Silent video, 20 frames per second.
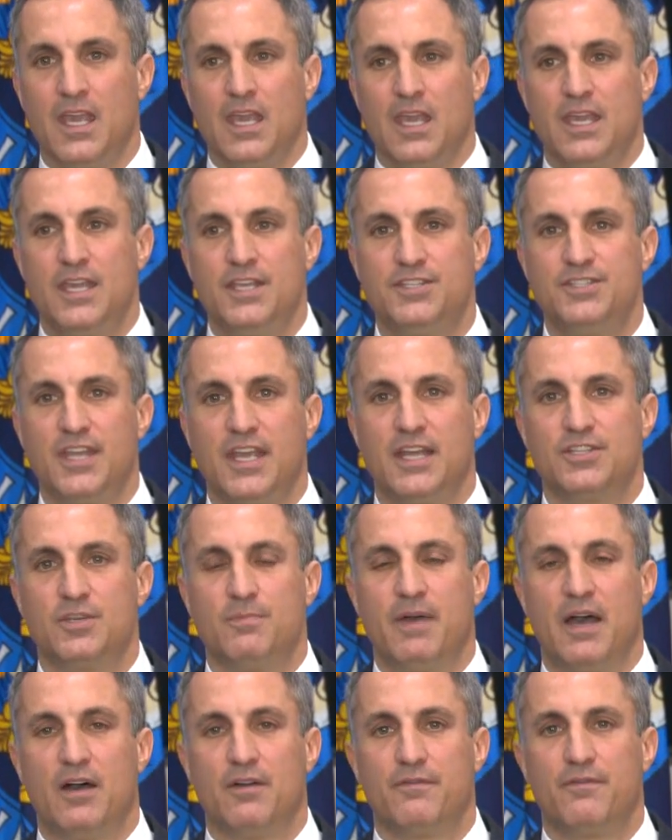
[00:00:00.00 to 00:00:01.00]
He stands
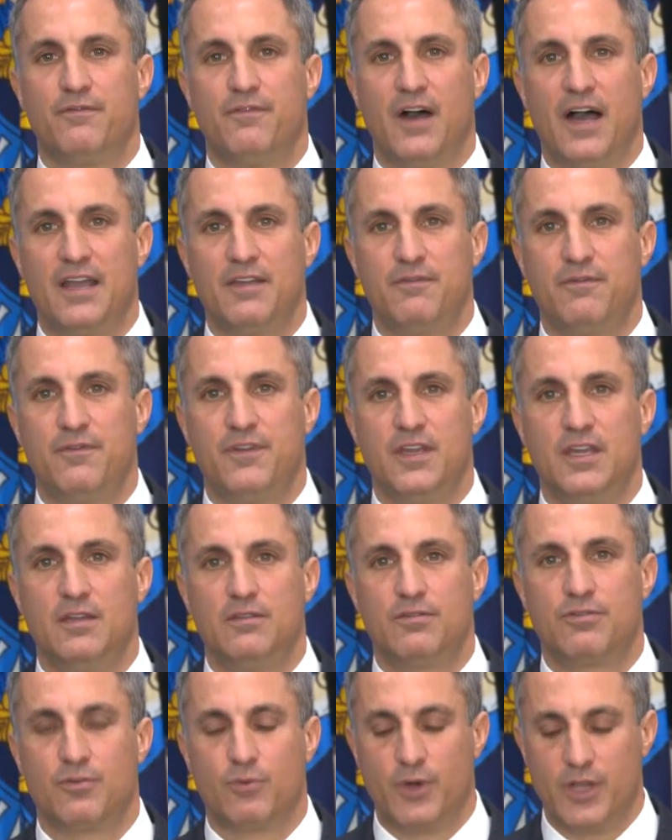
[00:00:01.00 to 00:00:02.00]
about 5
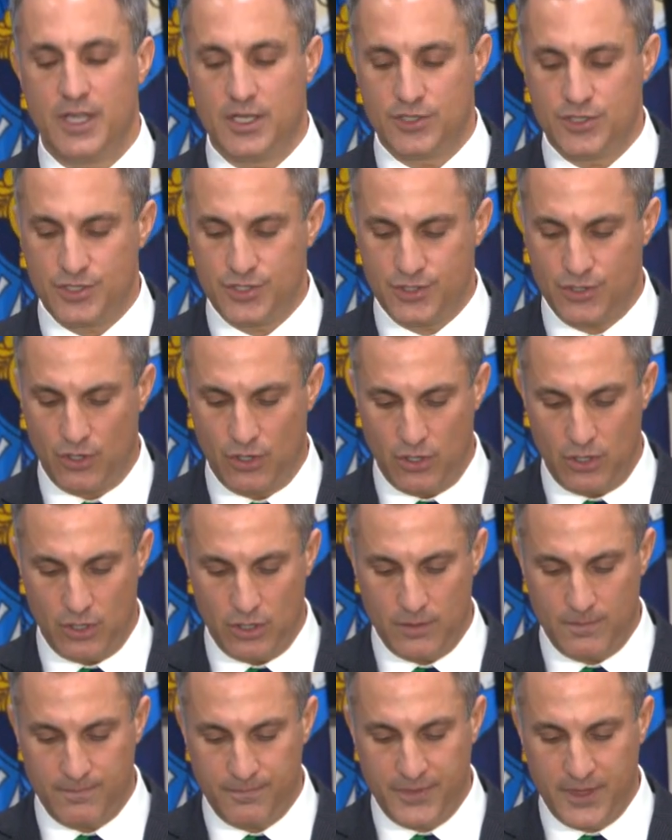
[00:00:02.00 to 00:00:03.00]
feet 3 inches
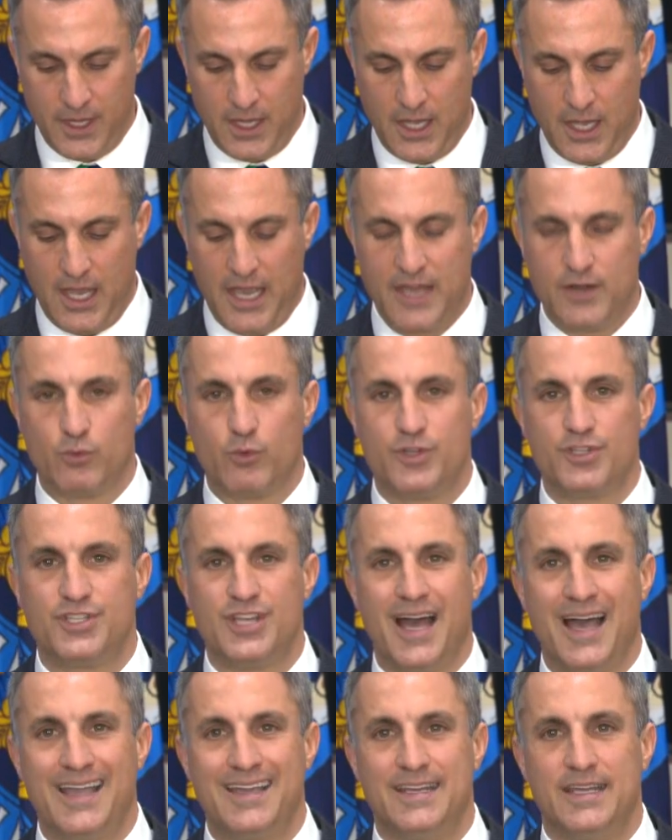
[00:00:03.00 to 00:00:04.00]
tall and
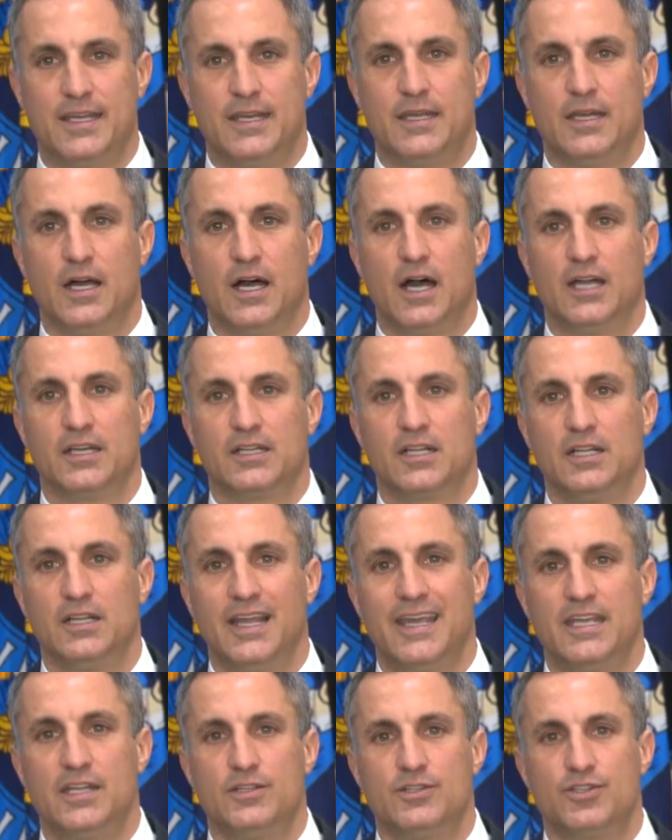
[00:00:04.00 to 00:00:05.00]
resided on
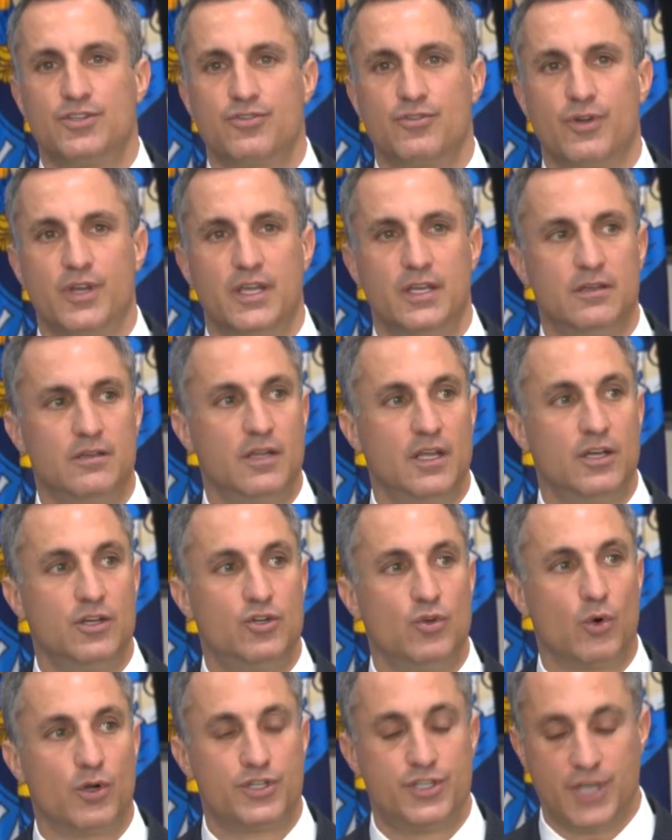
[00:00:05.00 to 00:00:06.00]
Clayton Street in
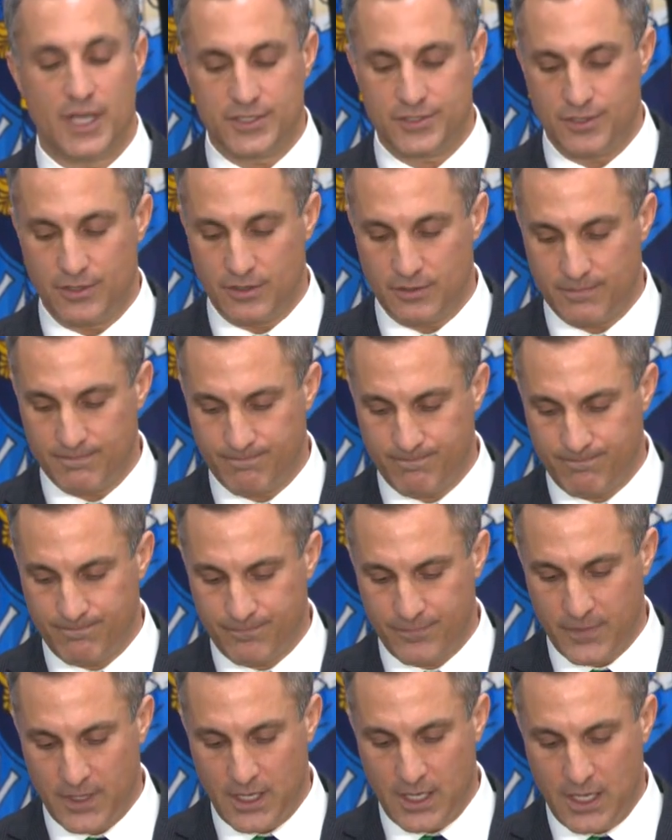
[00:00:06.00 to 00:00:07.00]
Dorchester.
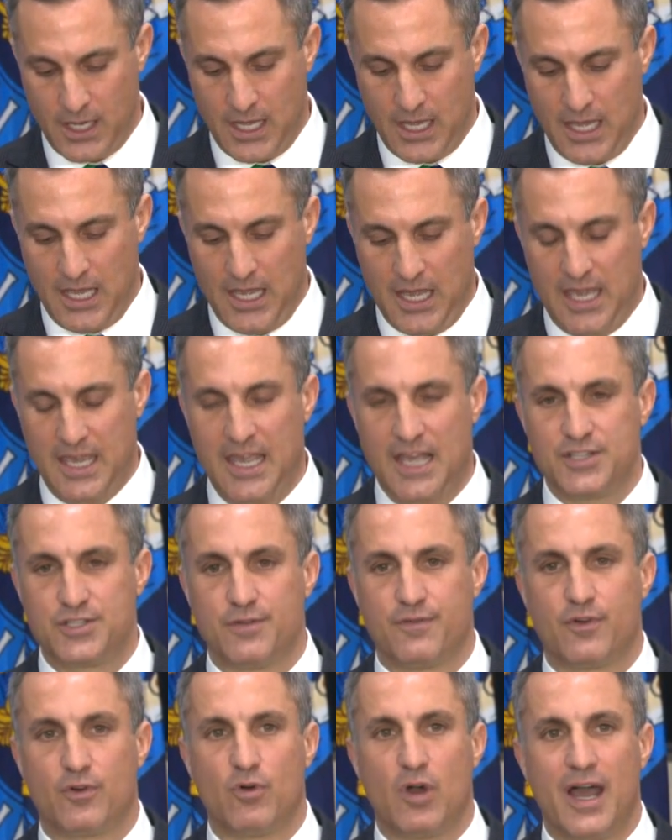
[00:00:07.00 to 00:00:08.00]
He has
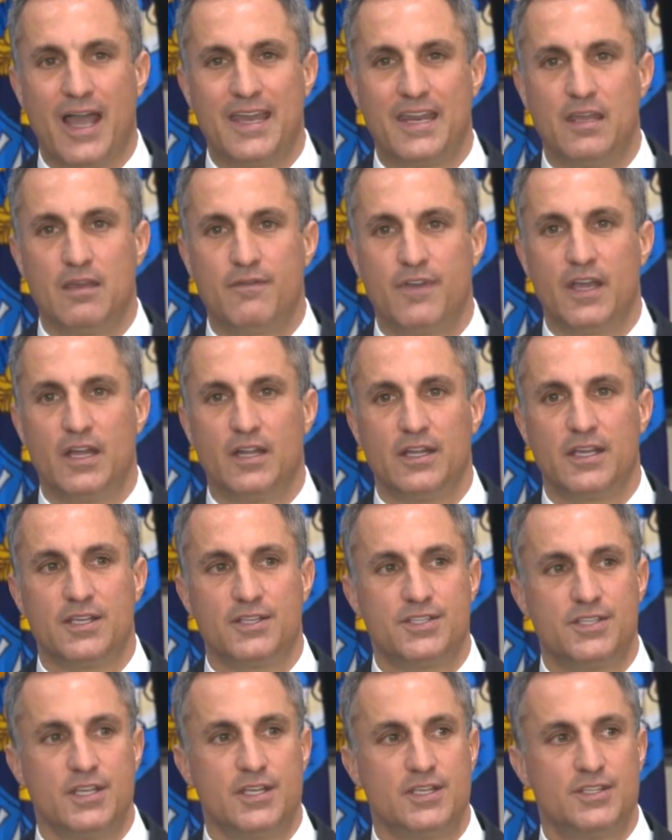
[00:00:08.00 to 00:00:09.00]
a variety of
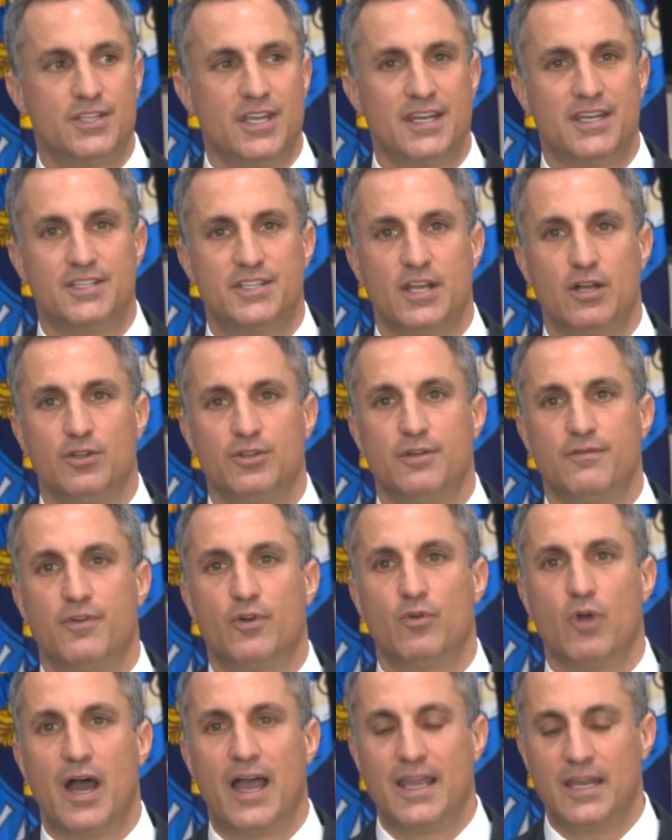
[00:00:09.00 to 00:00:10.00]
aliases and has held a
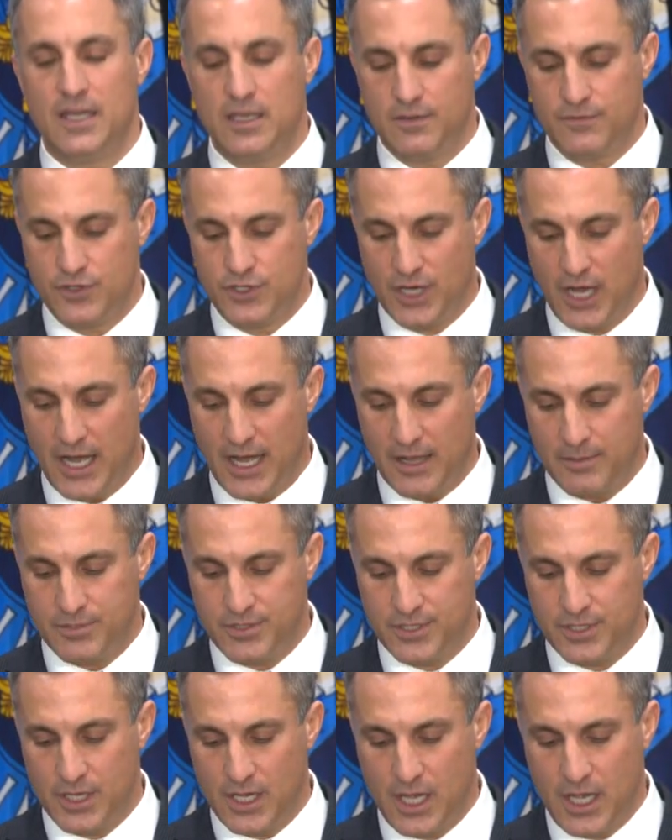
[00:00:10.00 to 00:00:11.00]
variety of
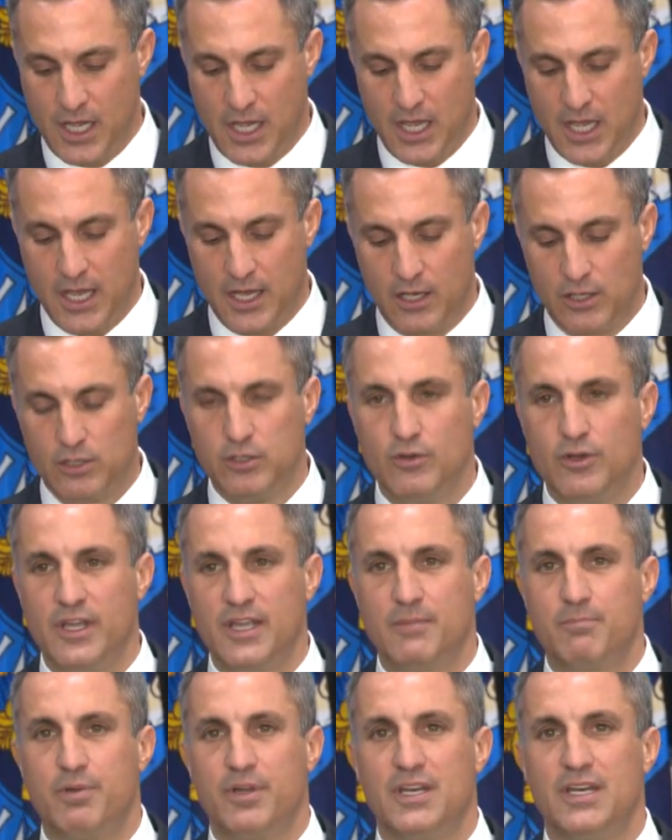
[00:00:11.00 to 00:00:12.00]
jobs,
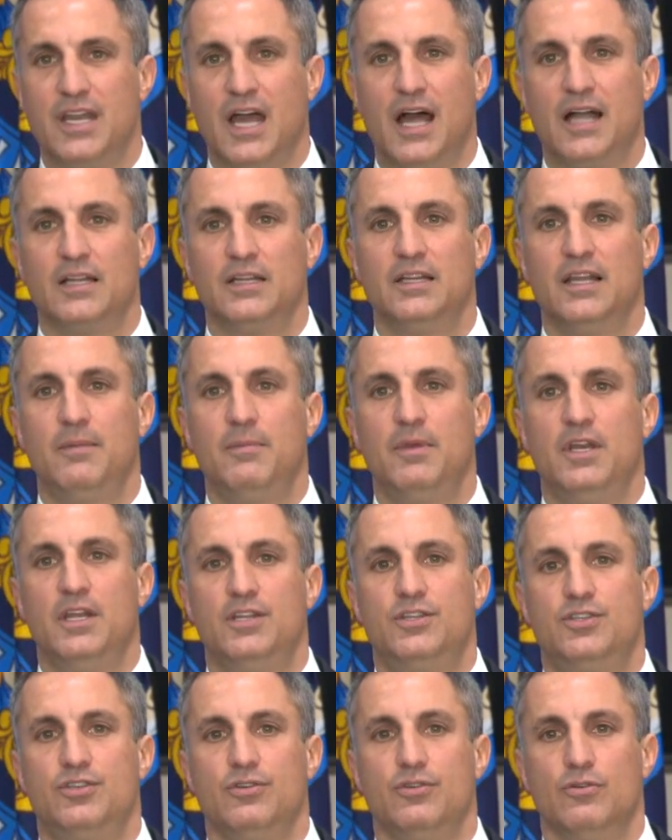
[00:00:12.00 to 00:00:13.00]
including but not
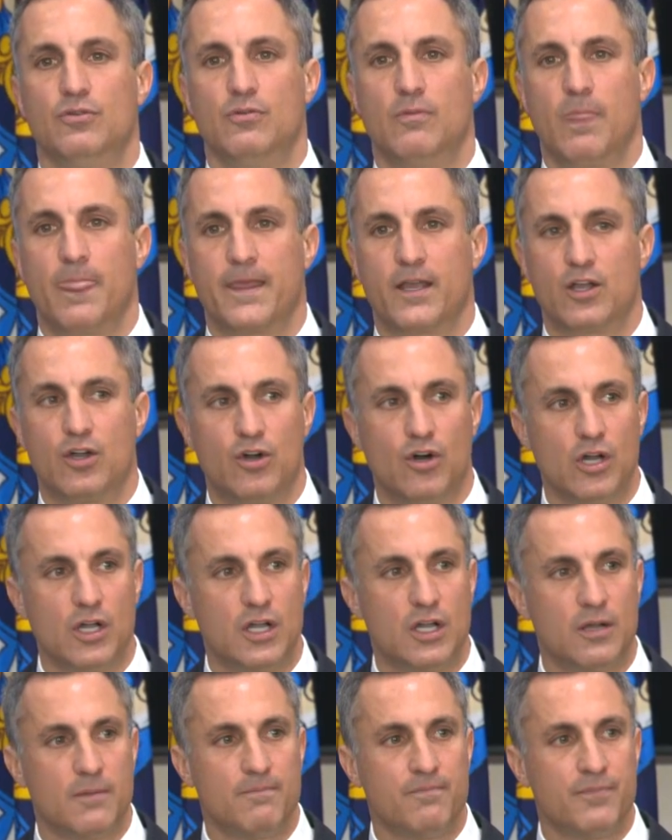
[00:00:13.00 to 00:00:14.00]
limited to cook,